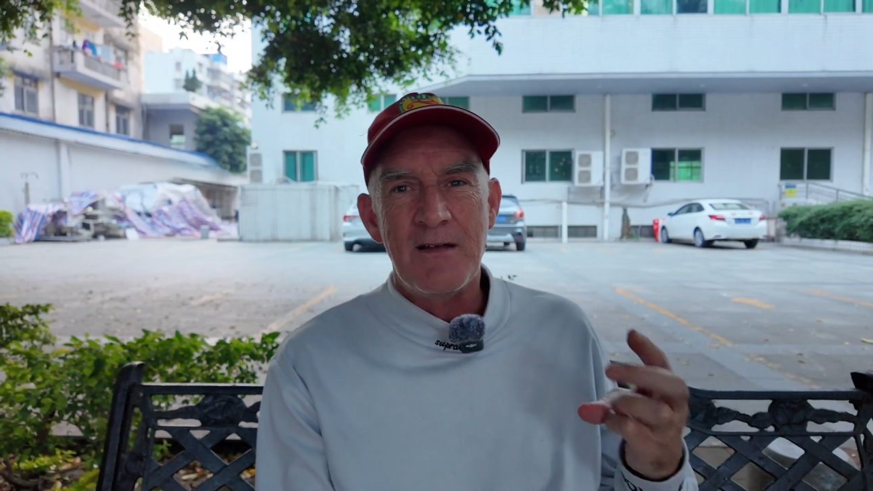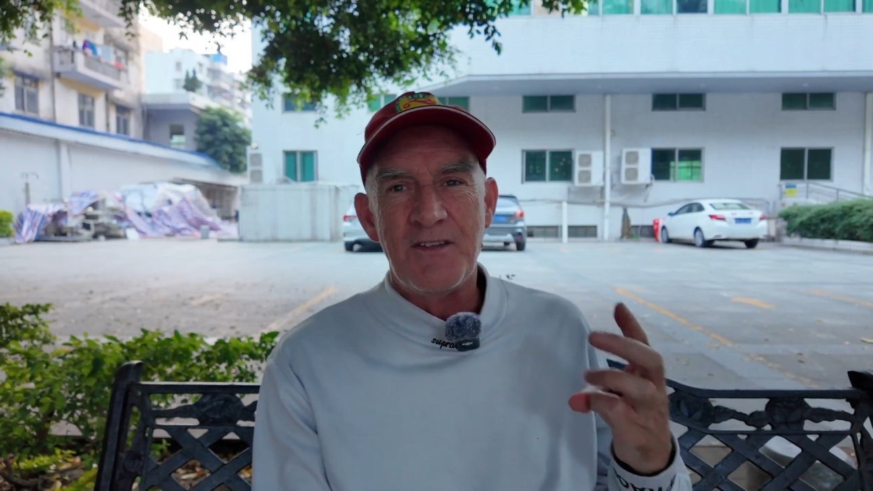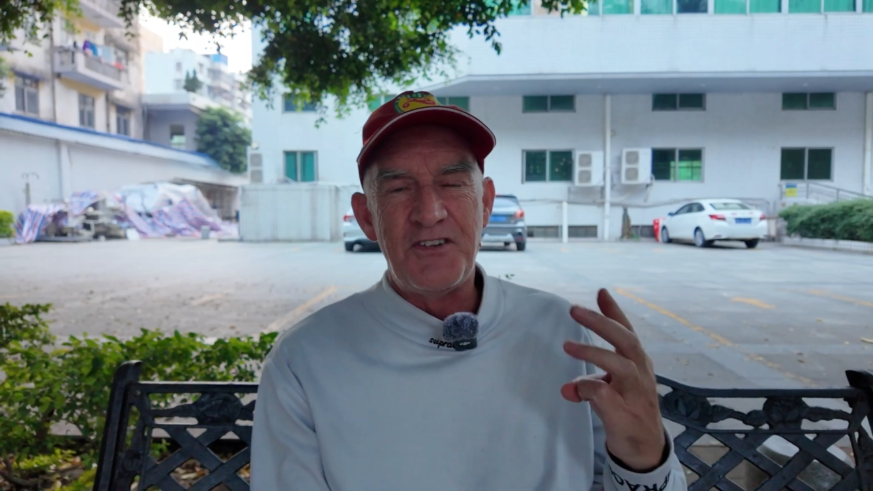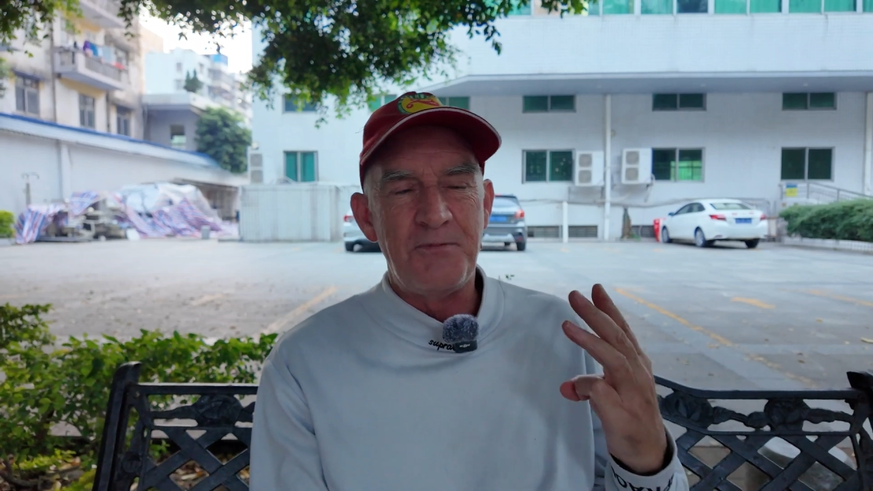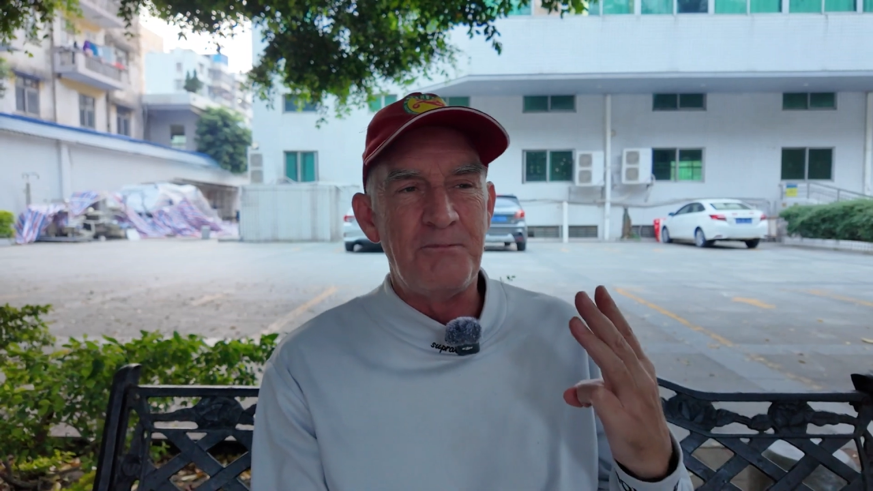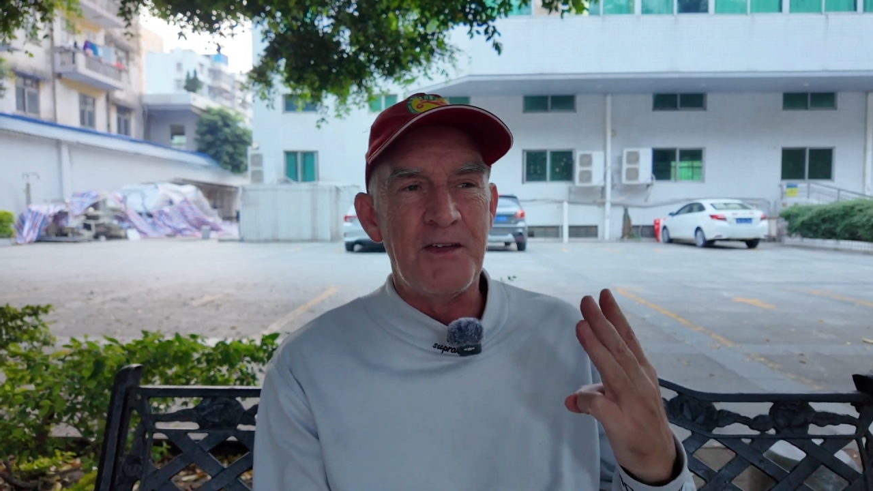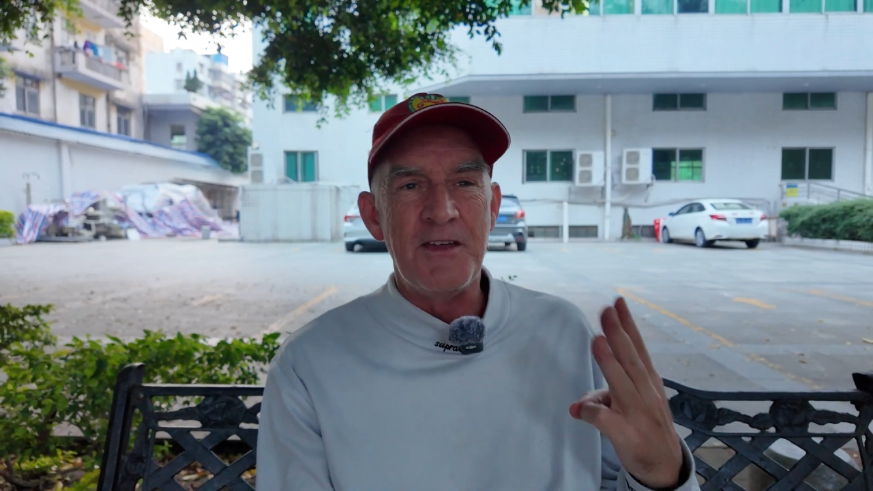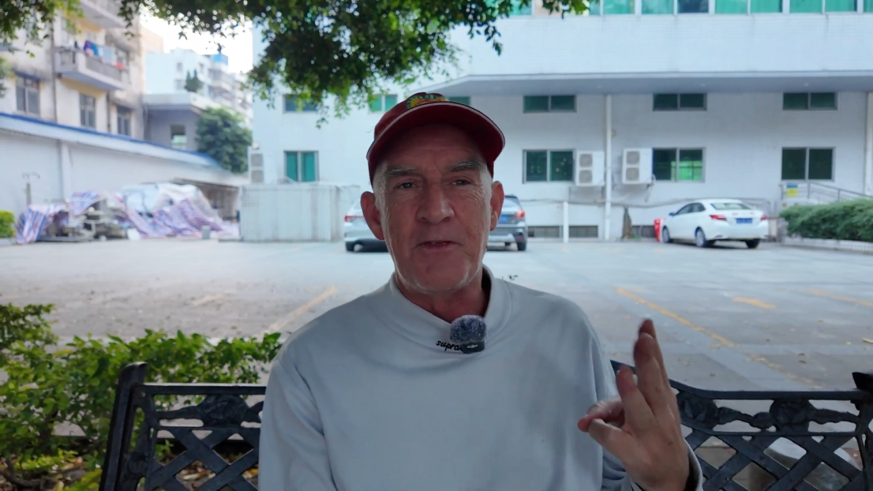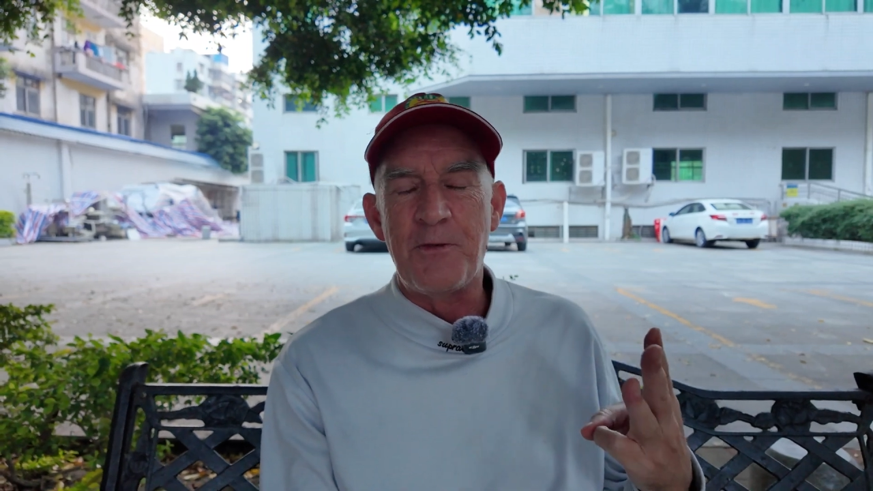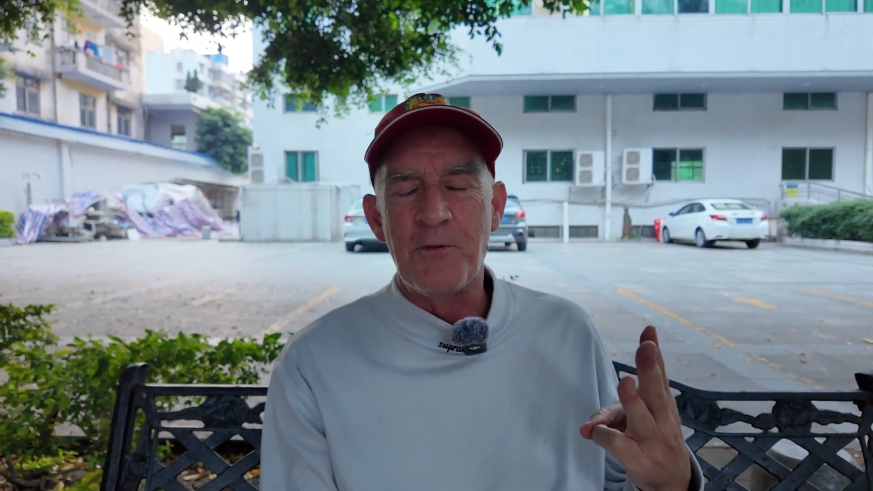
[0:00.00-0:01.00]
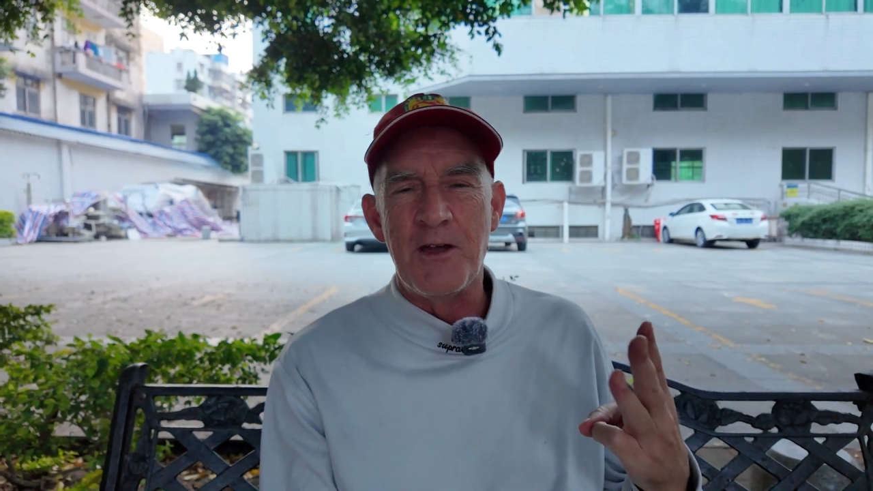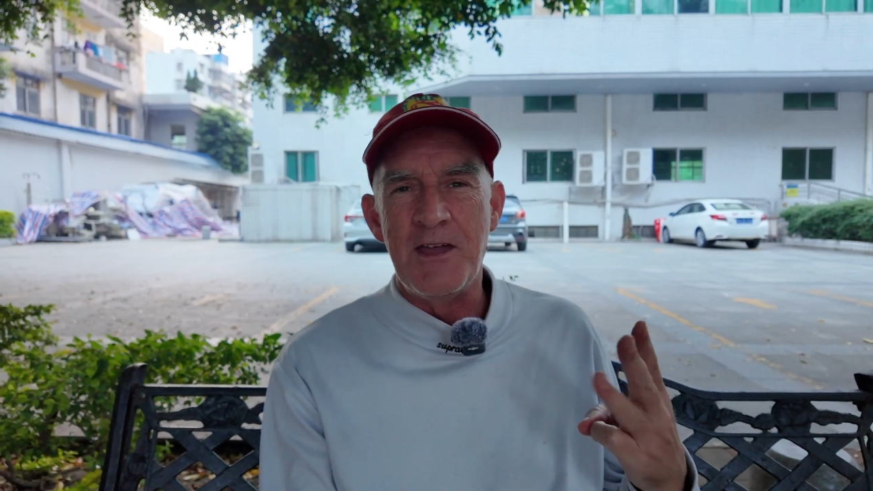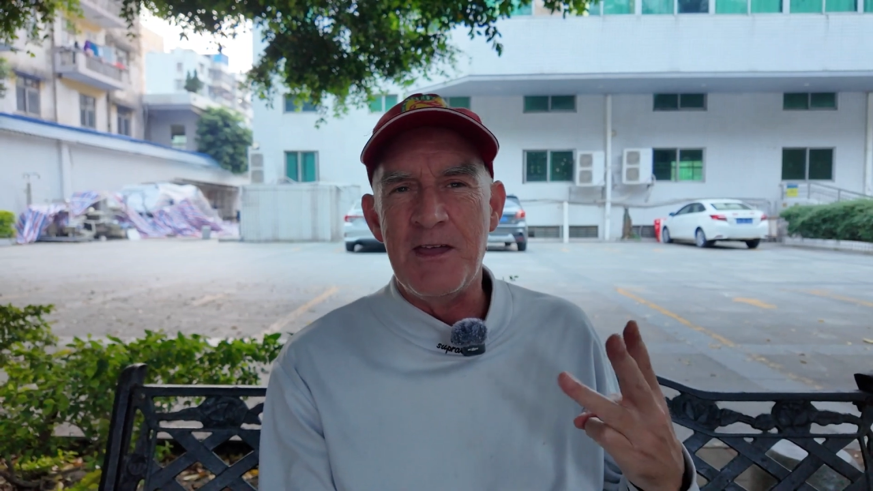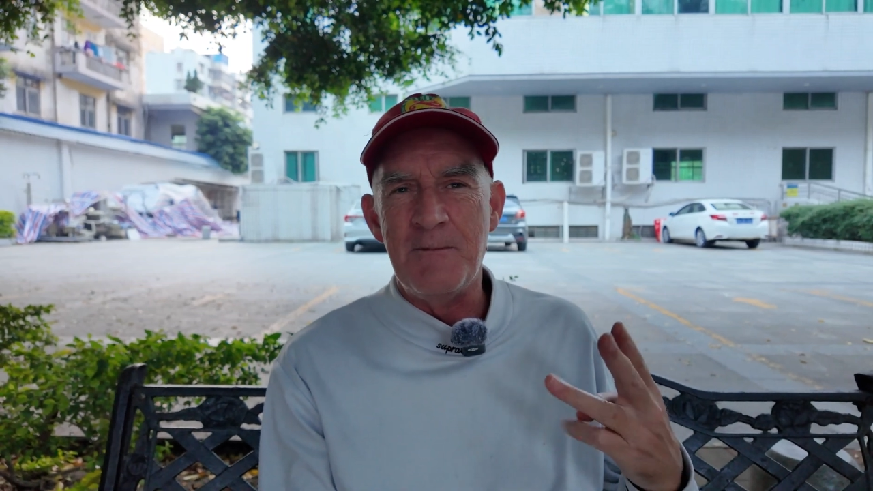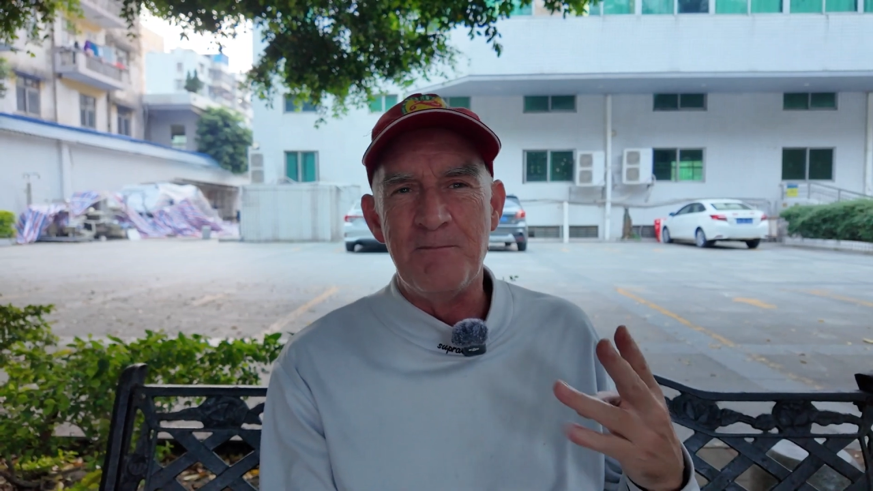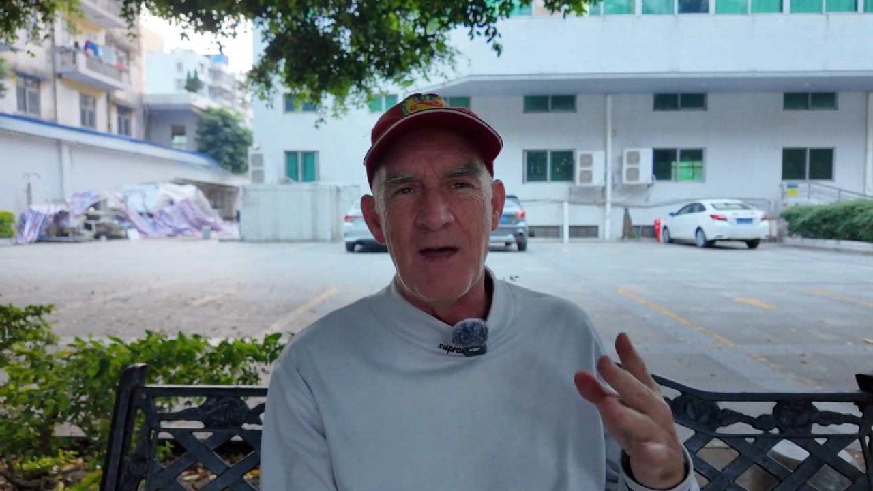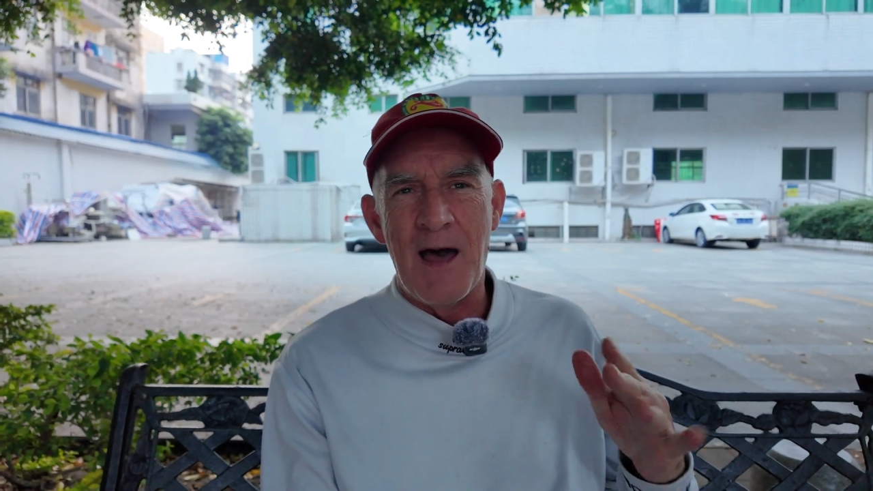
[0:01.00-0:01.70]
speed 3